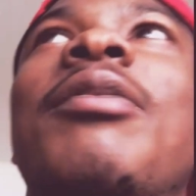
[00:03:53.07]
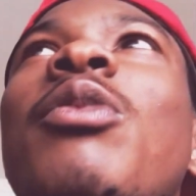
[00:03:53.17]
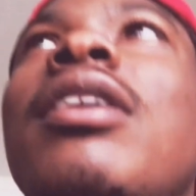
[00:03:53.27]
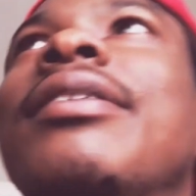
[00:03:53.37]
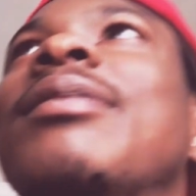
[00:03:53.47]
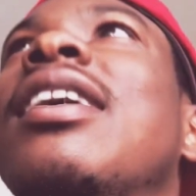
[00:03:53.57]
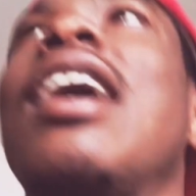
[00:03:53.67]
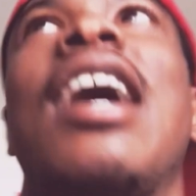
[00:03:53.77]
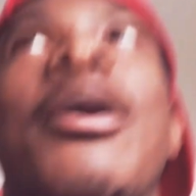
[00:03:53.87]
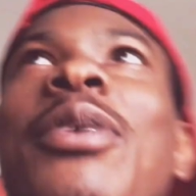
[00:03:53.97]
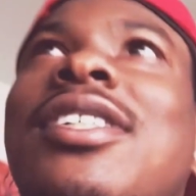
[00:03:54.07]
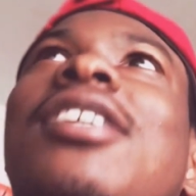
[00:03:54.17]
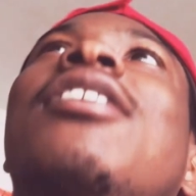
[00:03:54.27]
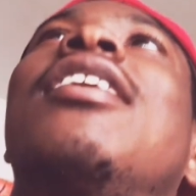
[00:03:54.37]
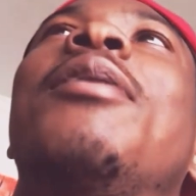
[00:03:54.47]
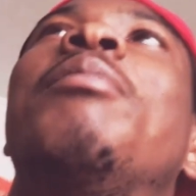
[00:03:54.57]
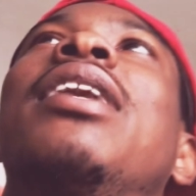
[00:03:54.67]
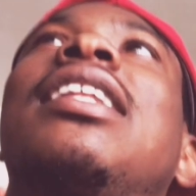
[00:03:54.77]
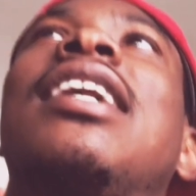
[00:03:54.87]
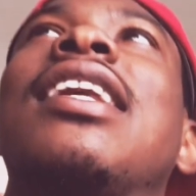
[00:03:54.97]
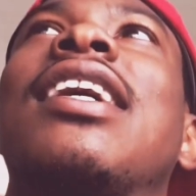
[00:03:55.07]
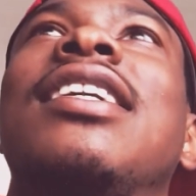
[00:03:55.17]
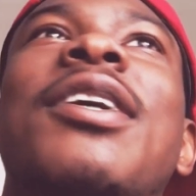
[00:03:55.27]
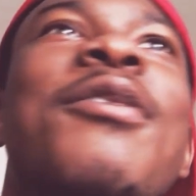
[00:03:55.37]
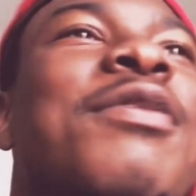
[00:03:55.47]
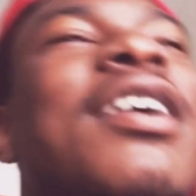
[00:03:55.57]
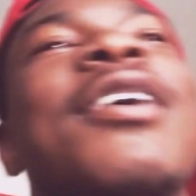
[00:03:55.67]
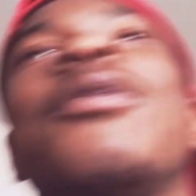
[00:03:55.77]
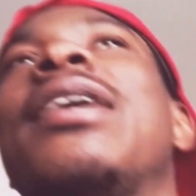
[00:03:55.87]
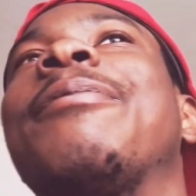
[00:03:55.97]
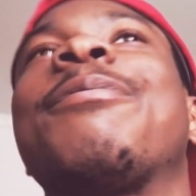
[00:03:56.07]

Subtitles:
one. I will show y'all, but that nigga is gonna fly away.